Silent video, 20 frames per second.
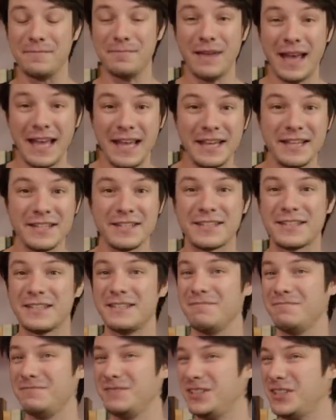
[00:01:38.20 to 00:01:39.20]
maze
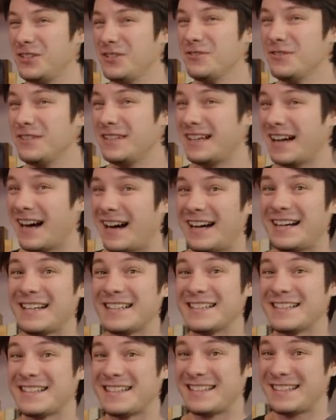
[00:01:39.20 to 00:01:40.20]
you
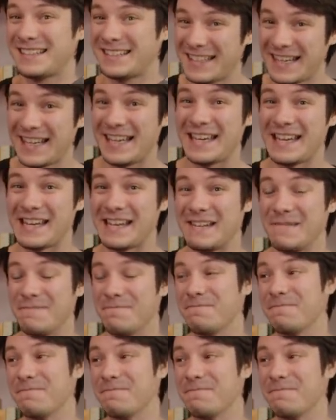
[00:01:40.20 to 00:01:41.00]
can't see.